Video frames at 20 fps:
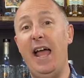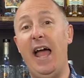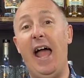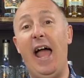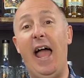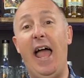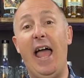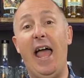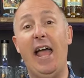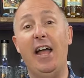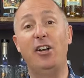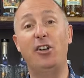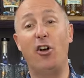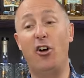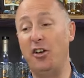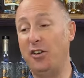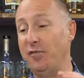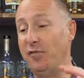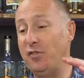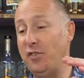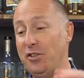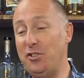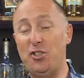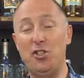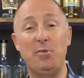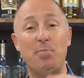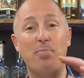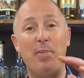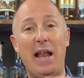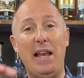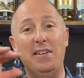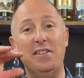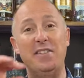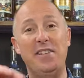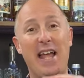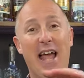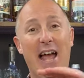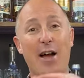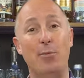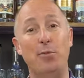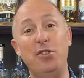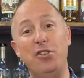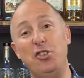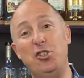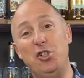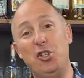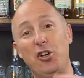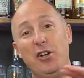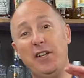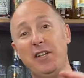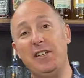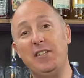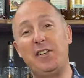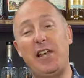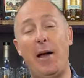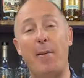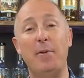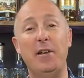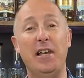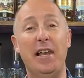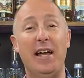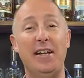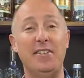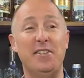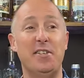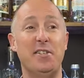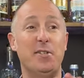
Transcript: uh, and kind of just balance it out with the sugar that's coming later.